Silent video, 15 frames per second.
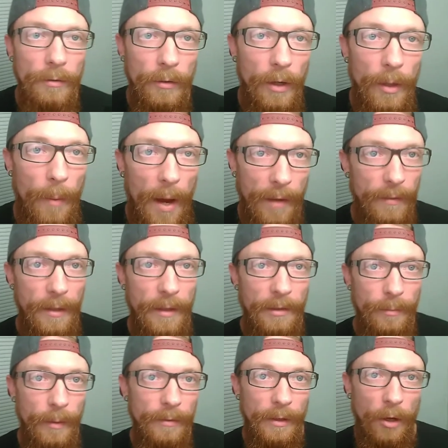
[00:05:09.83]
straight up. I think it
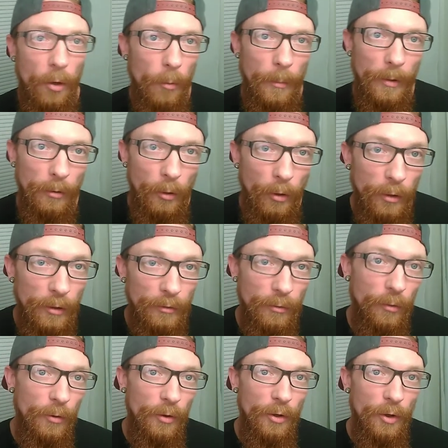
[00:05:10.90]
smells like oatmeal cookies,
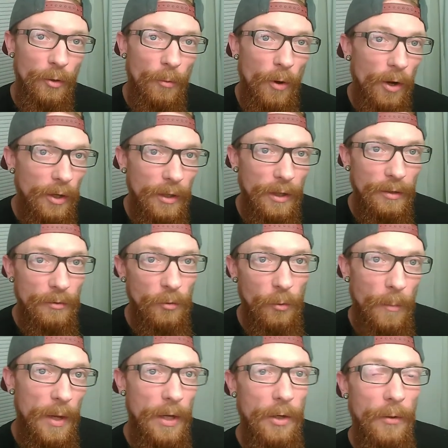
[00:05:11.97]
or you're walking into a
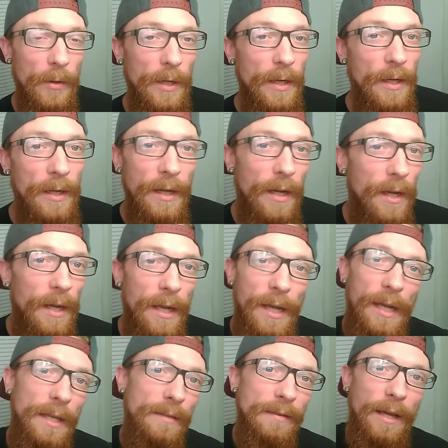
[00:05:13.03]
bakery
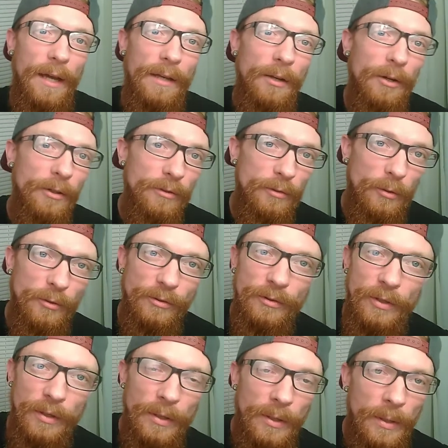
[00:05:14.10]
and it's got all
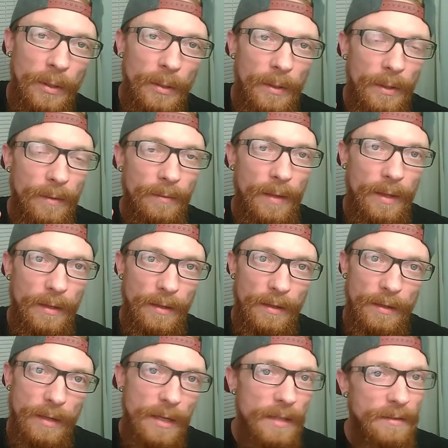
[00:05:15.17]
those the
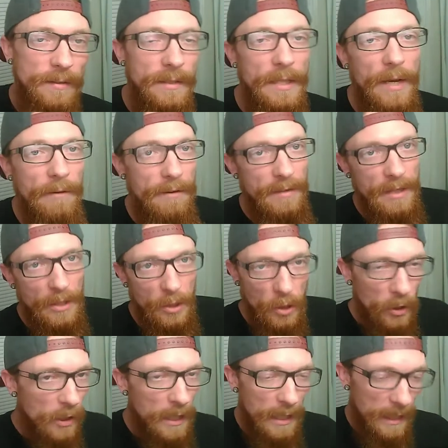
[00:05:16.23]
yeast and everything
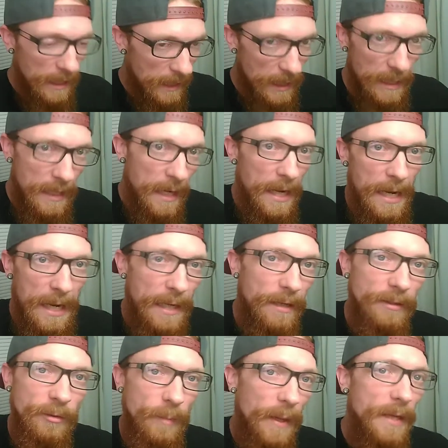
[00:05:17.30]
cooking and
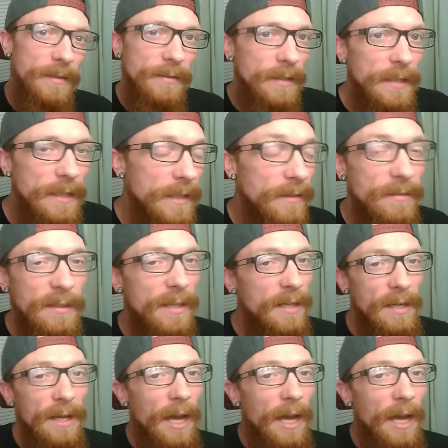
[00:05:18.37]
the spices.